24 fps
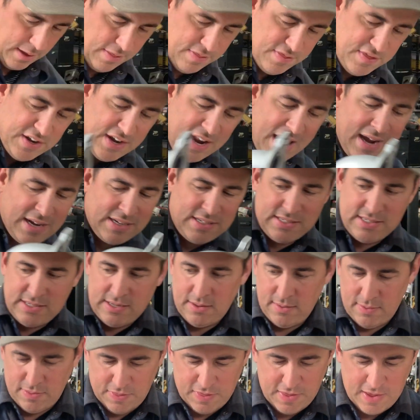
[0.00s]
The next
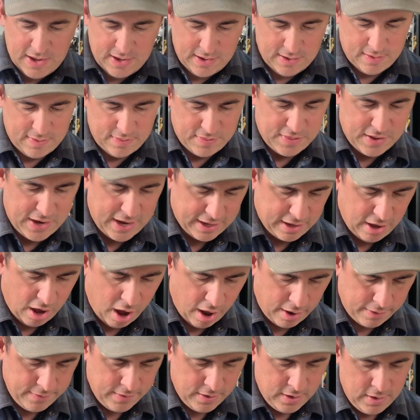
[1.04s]
thing that I
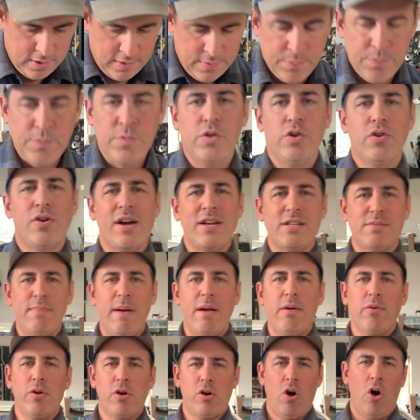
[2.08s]
got, you guys may
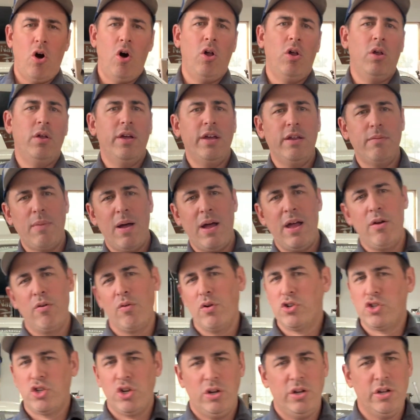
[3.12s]
recall in my
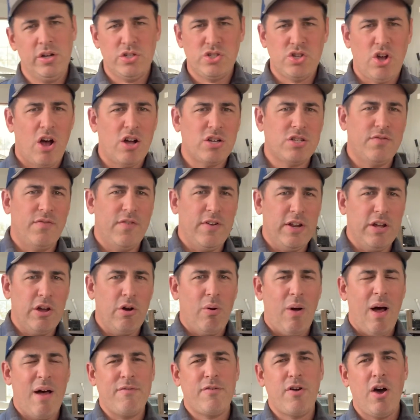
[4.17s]
original exhaust video,
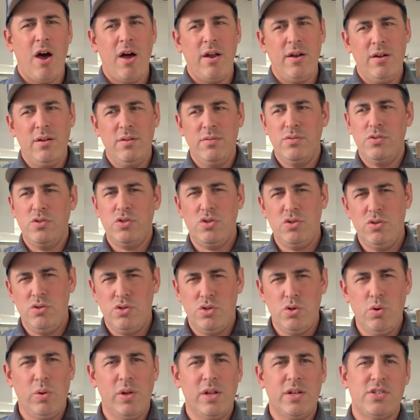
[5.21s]
I've got
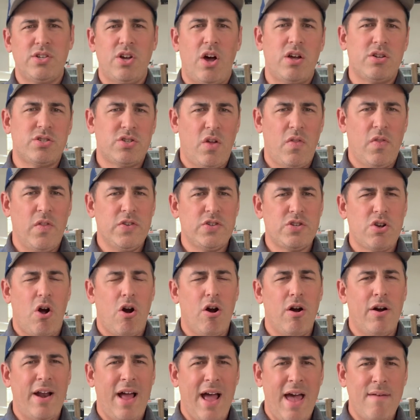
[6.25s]
dual exhaust on this
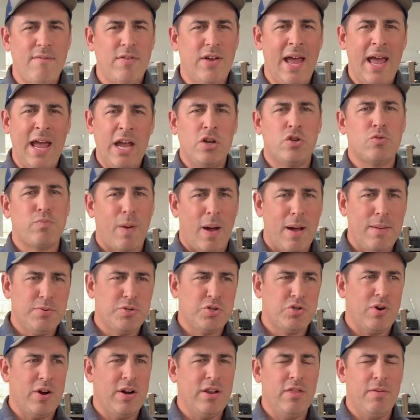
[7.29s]
car, and I have an H pipe
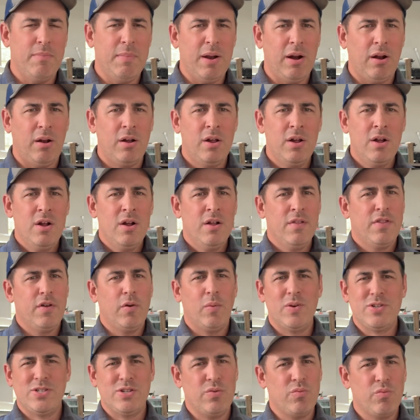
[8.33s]
straight in the middle. There
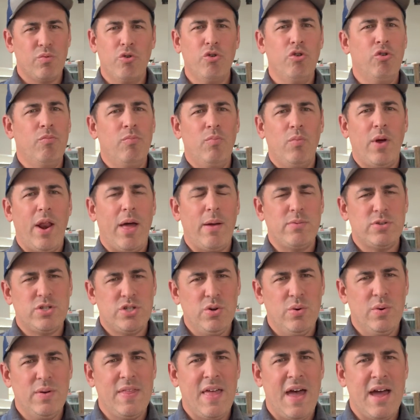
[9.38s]
wasn't room when I was
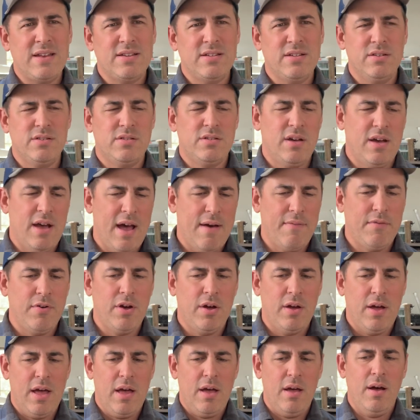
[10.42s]
doing that to have
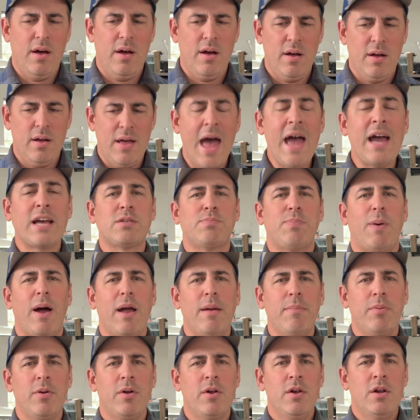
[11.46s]
a X
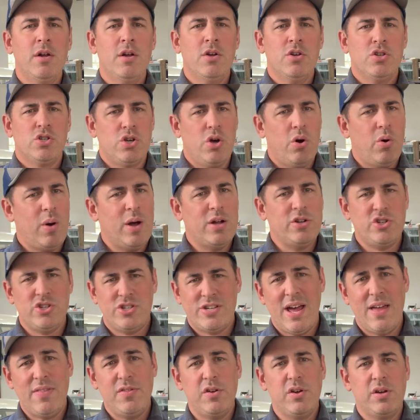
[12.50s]
pipe. So I just
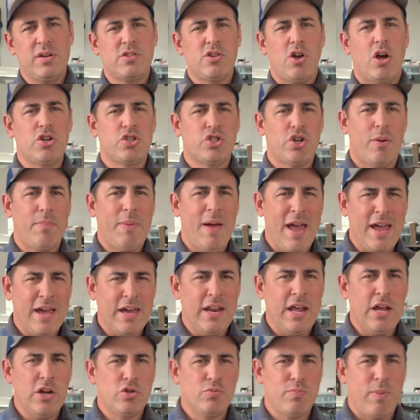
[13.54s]
had the exhaust shop hang an
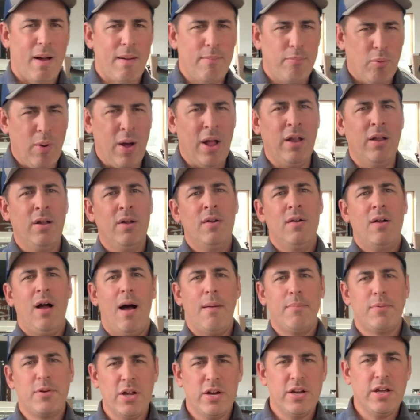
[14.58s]
H pipe. Well,
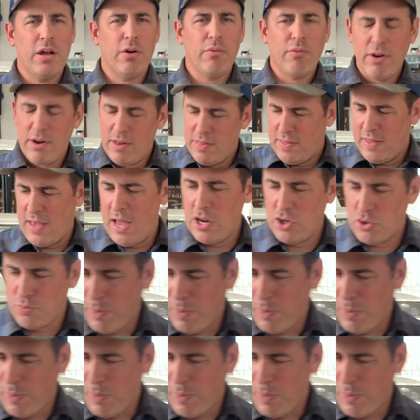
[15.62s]
I'm gonna get rid of the H